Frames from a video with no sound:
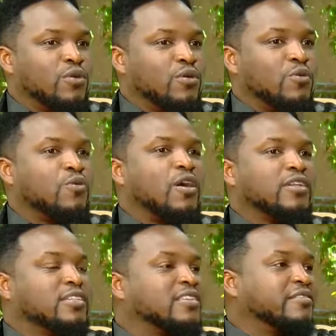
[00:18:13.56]
are
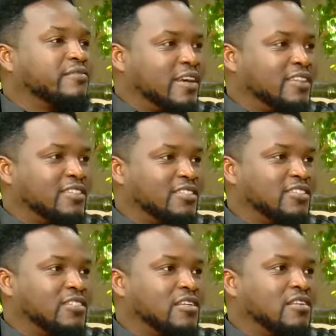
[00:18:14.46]

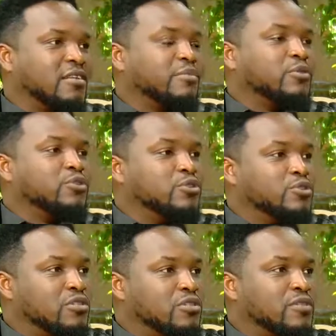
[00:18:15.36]
disadvantaged that
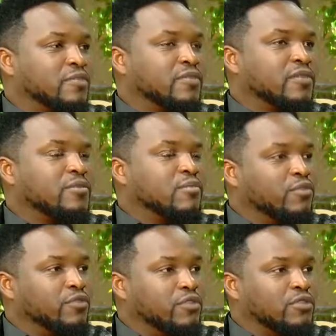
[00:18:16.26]
produce
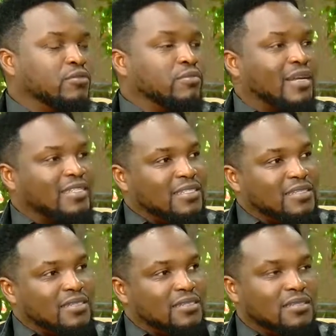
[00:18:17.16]
movies on
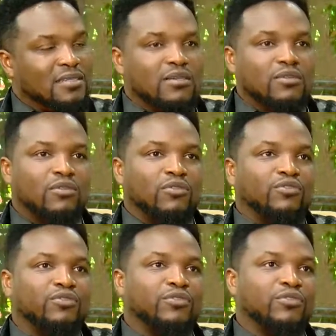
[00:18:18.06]
budgets
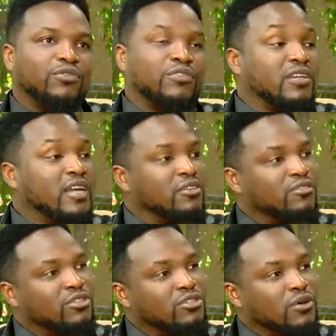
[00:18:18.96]
of
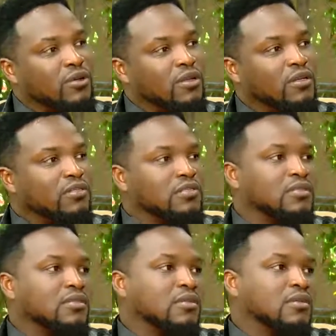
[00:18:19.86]
$300,
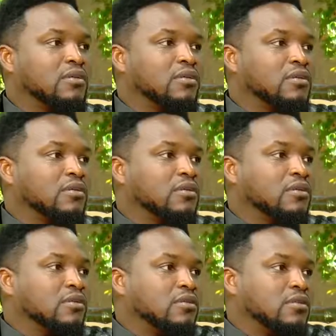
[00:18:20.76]

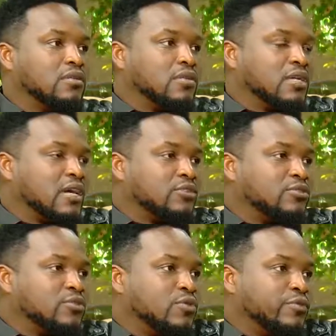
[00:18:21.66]
$300
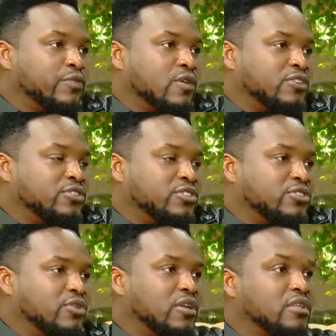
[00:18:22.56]
to
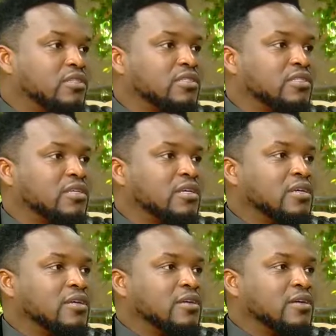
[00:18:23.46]
$400.
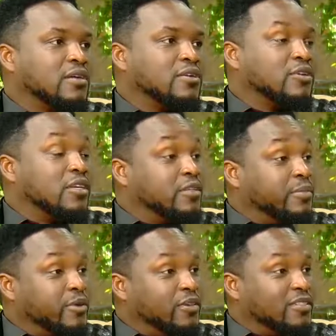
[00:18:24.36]
You get the
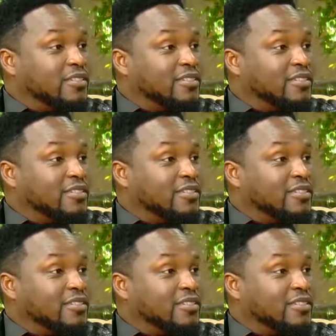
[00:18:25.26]
point.